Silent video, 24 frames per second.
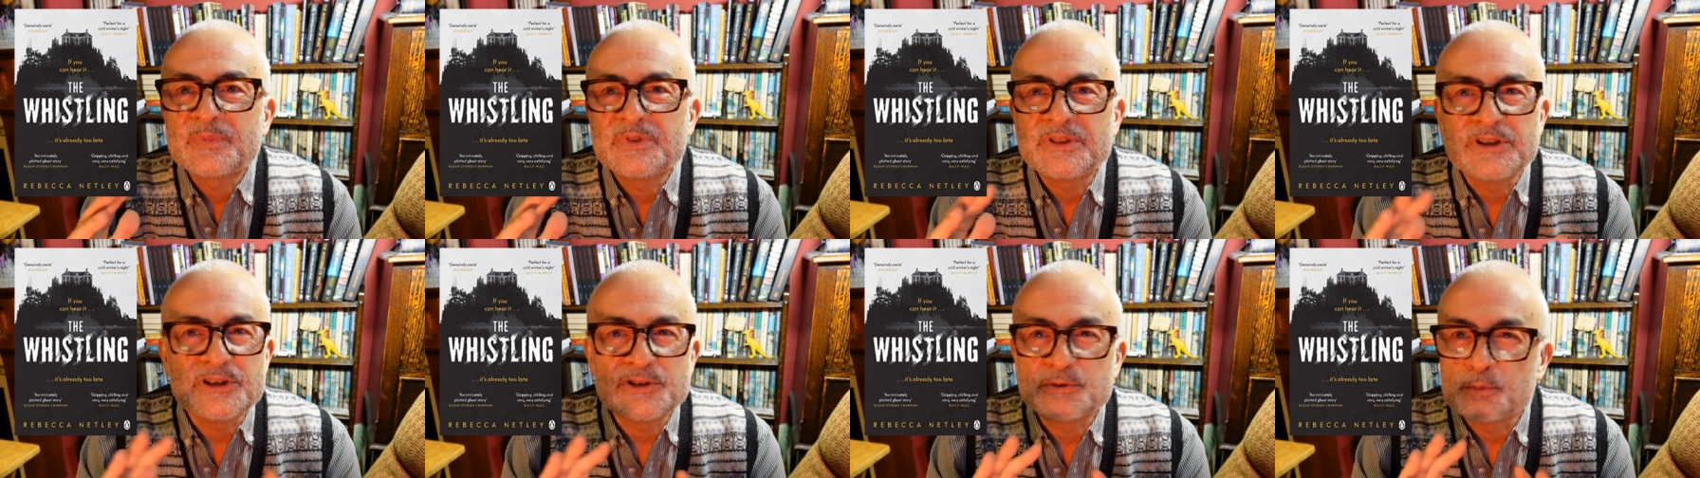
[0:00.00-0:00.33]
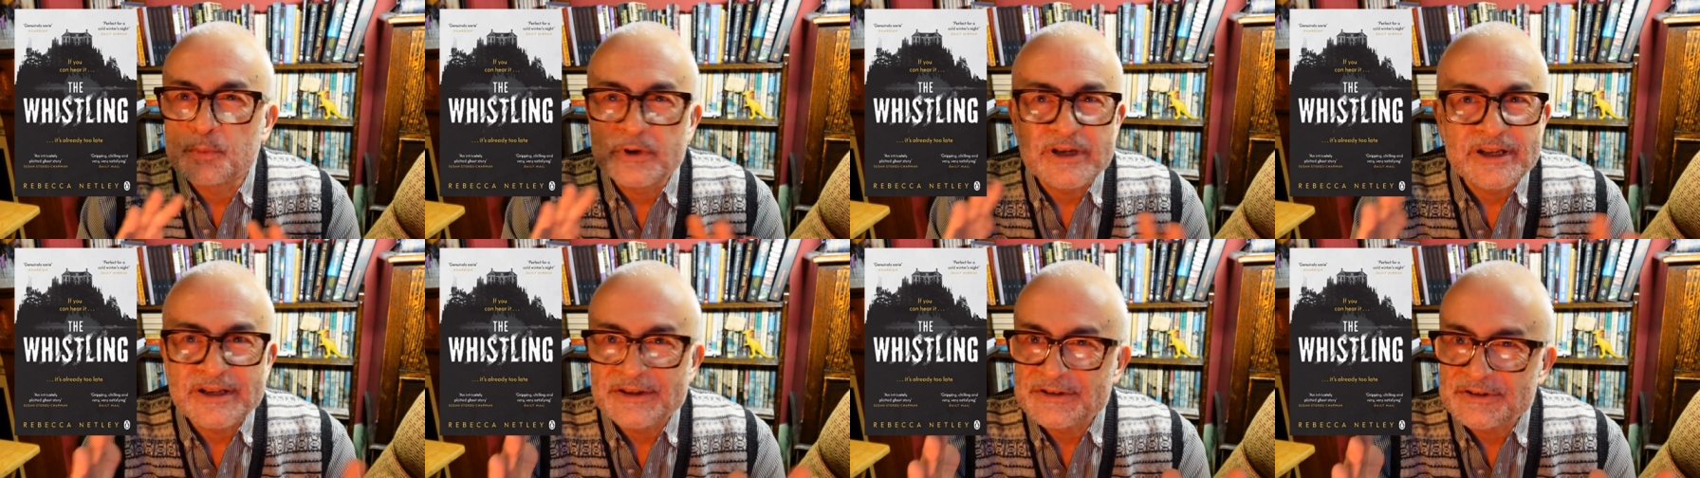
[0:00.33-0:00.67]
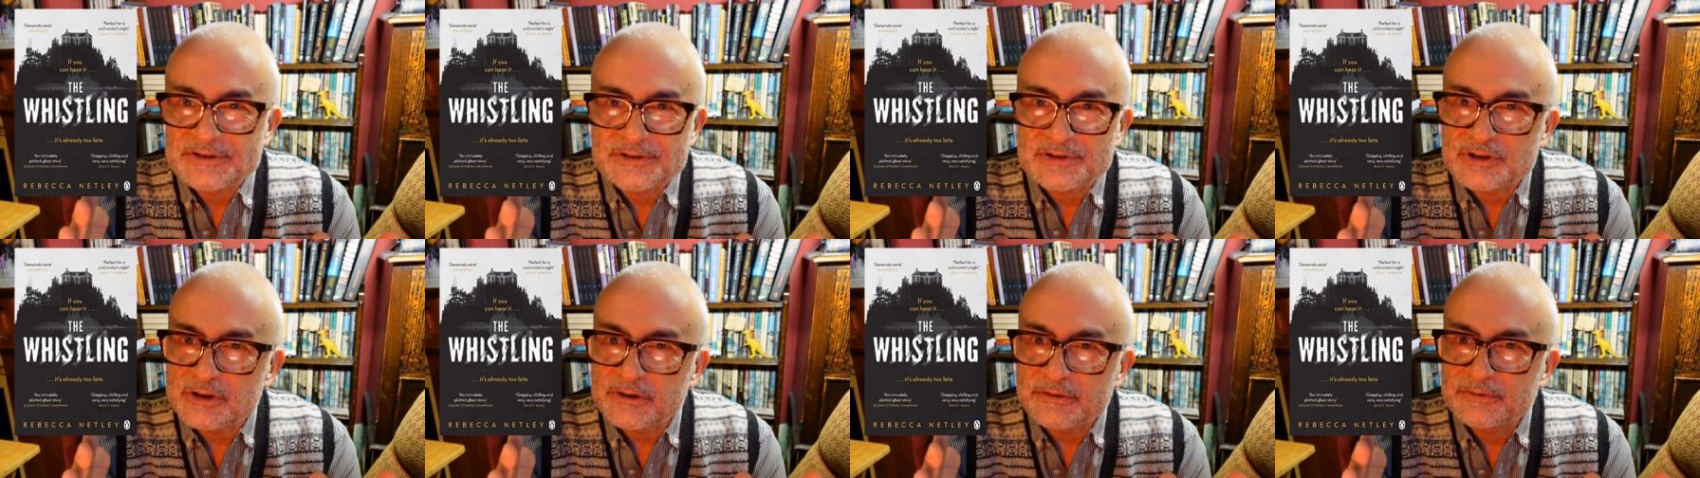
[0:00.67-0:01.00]
there's weird
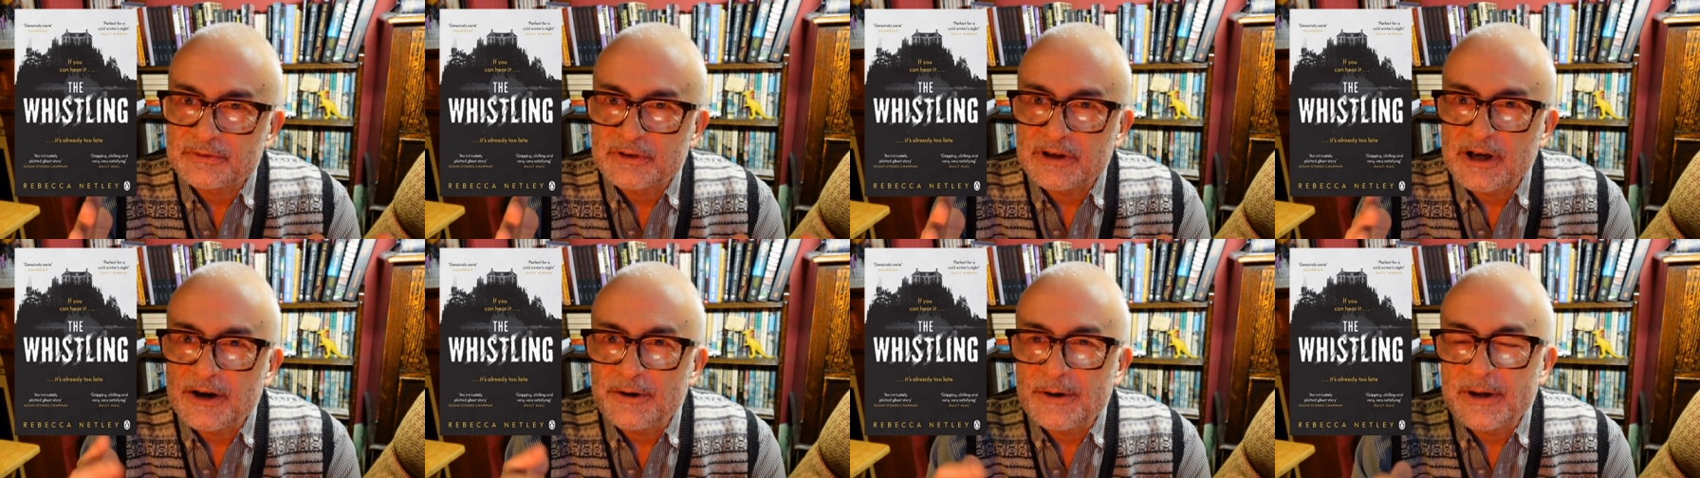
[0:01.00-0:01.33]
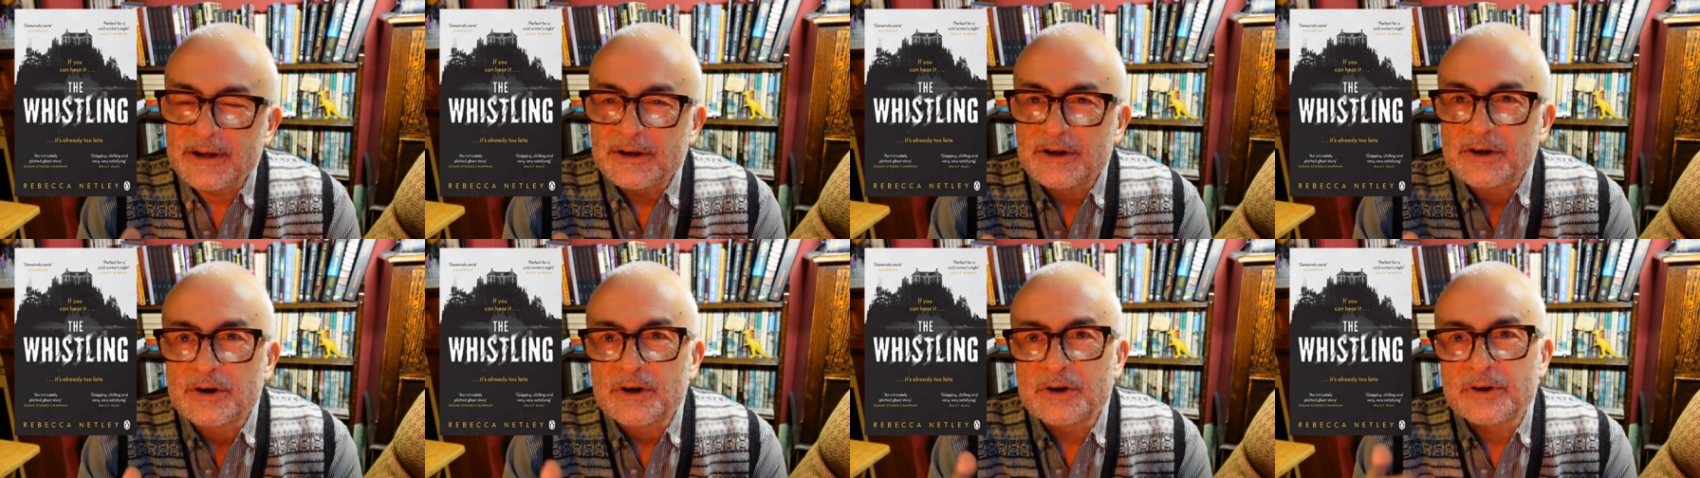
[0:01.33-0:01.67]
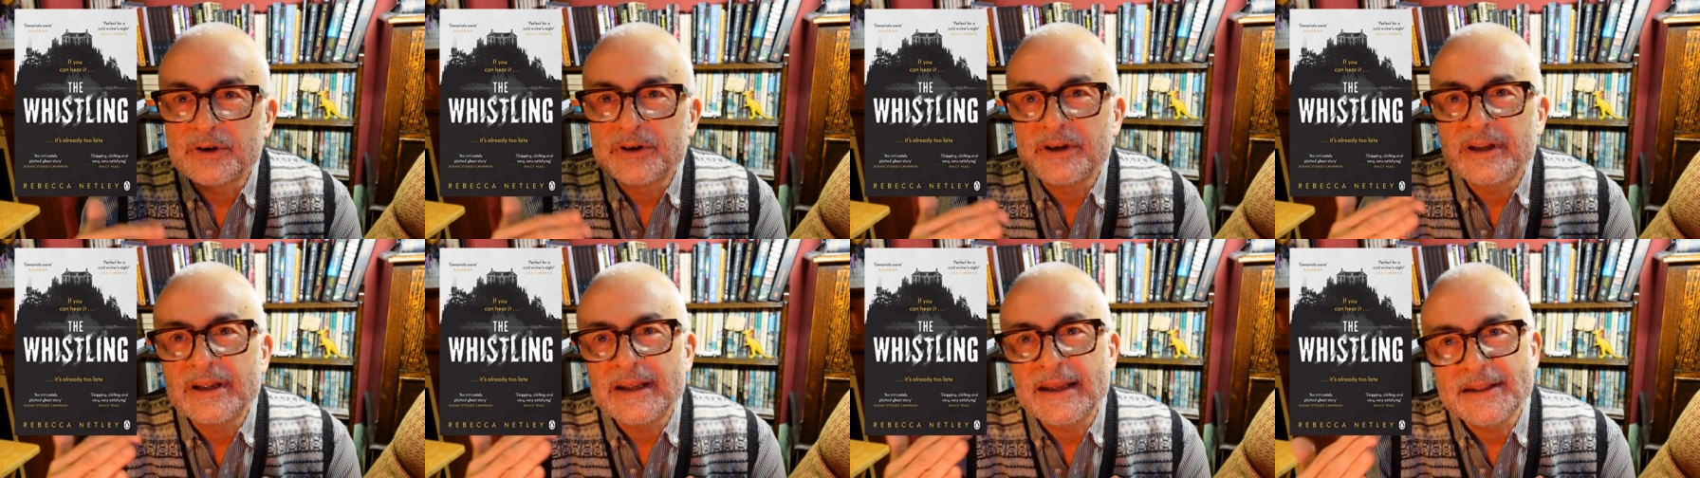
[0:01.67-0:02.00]
stuff going
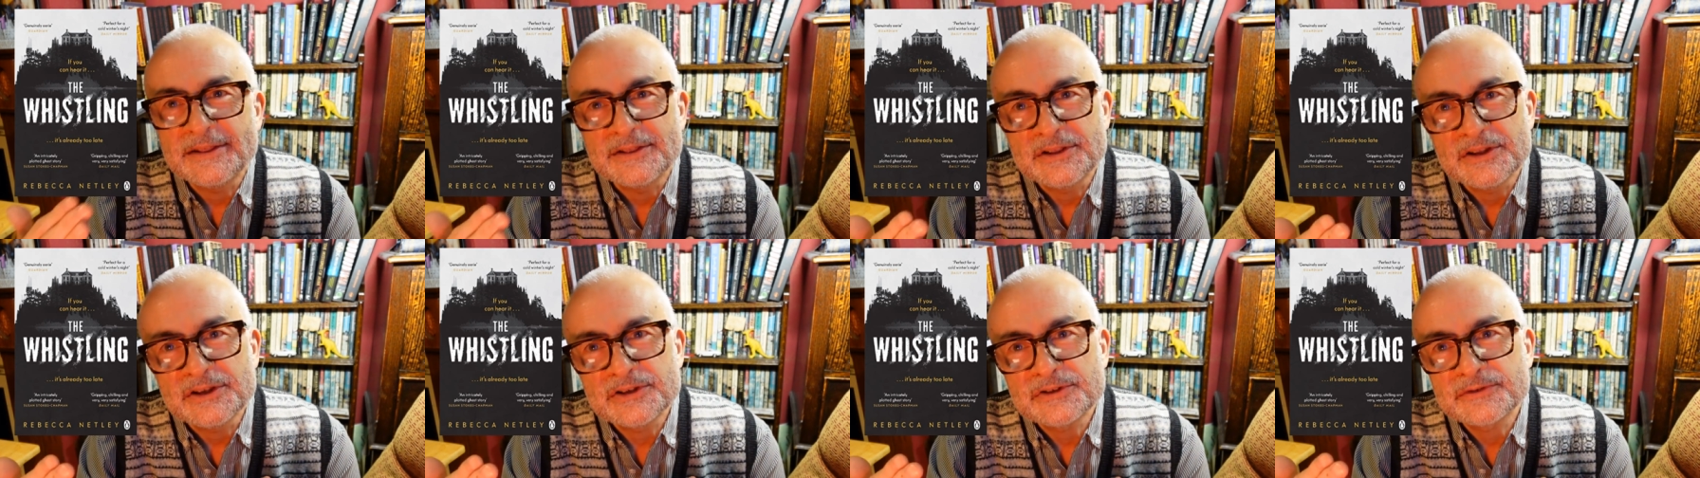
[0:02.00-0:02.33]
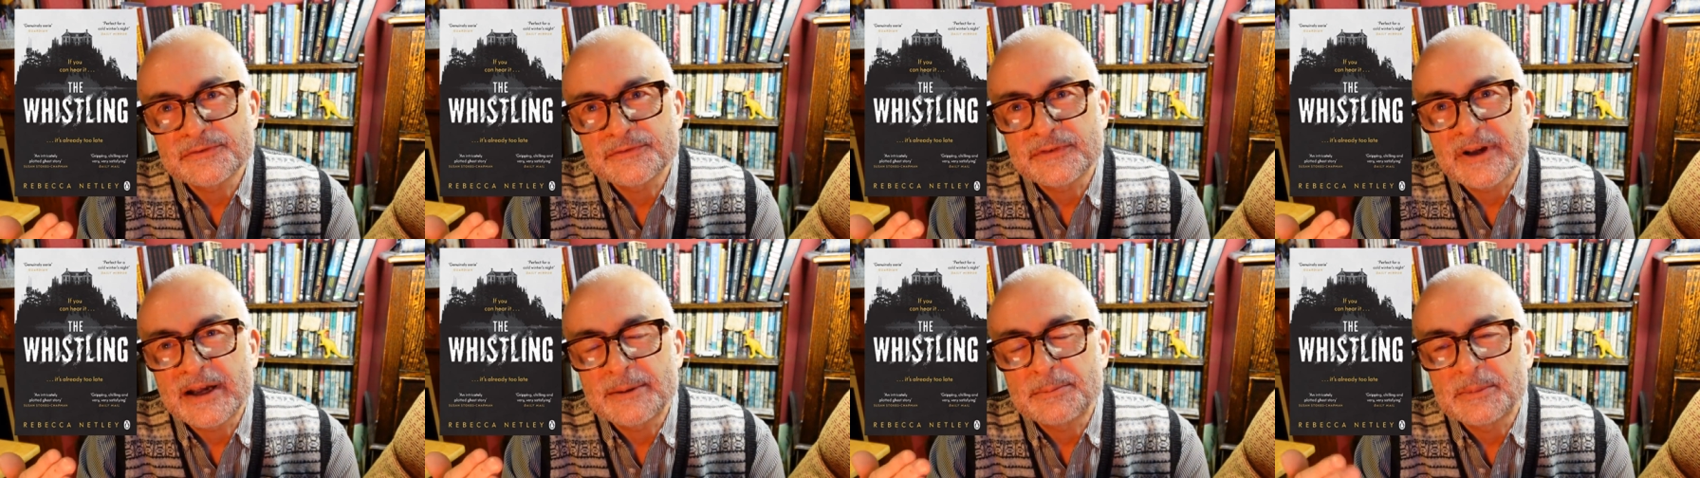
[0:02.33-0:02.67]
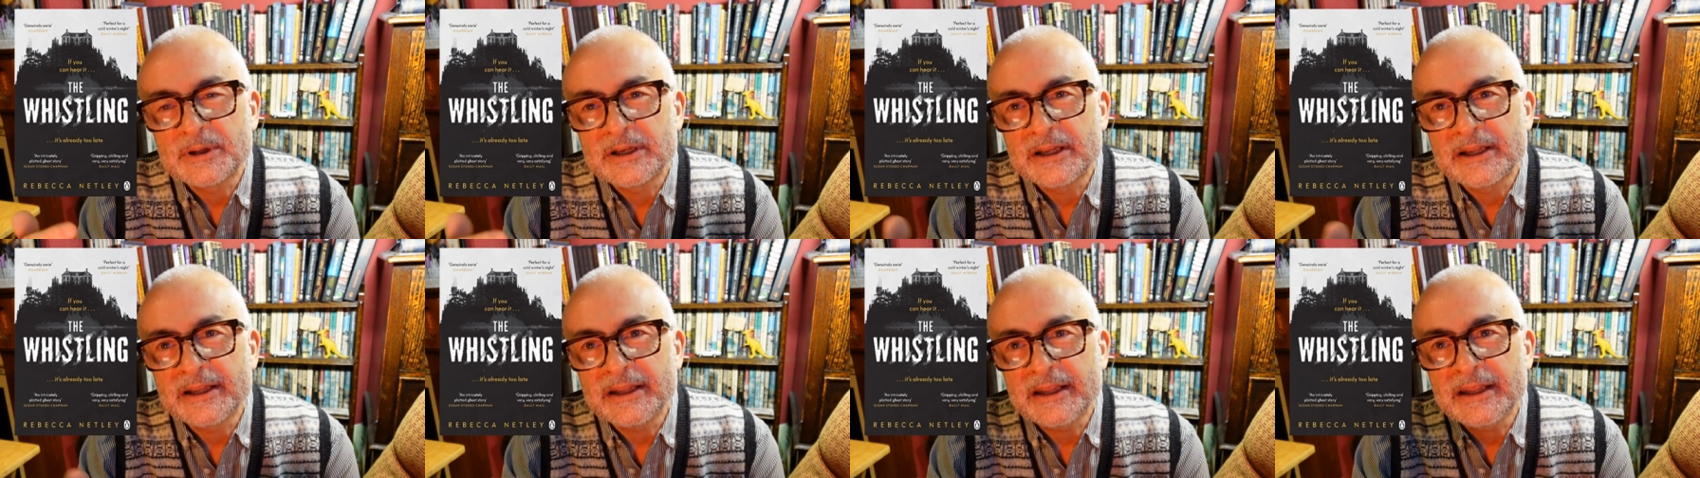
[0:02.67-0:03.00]
on in this
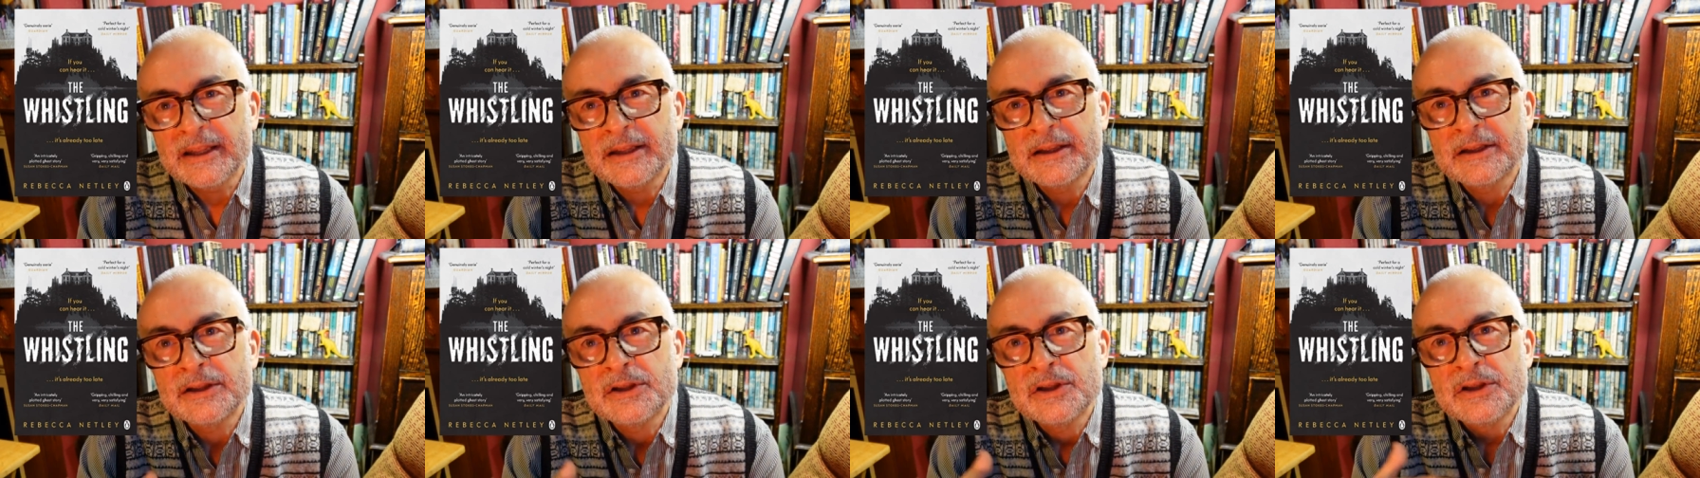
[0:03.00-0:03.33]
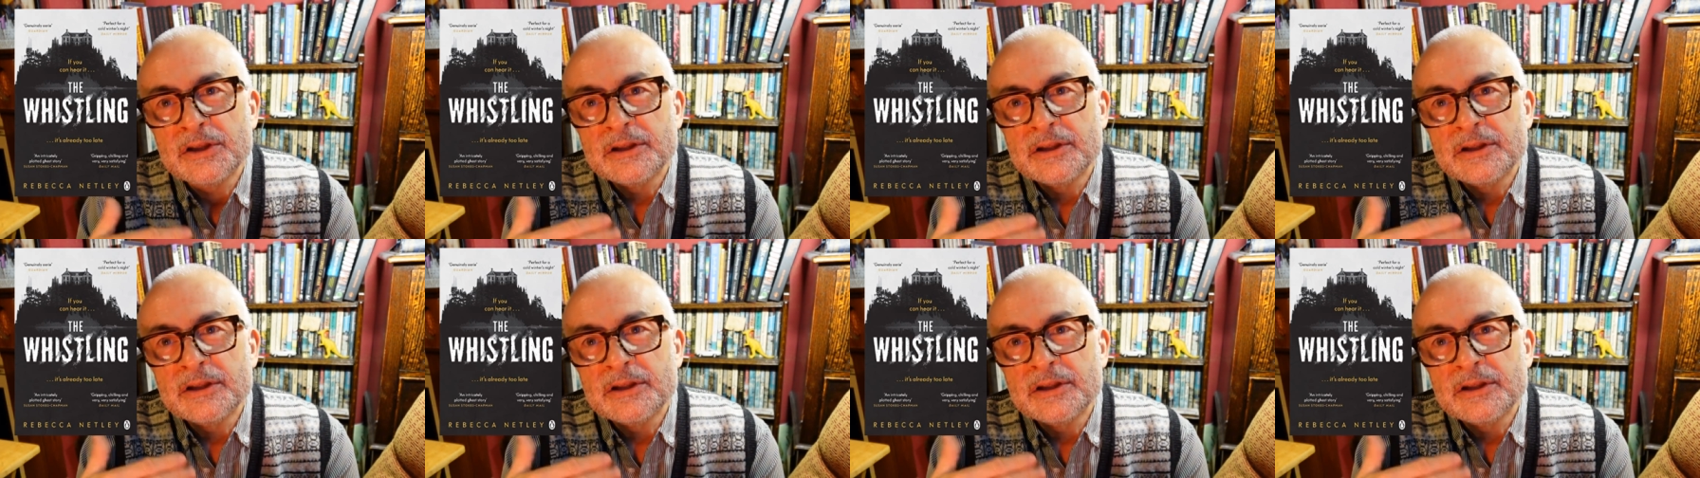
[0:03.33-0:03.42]
family.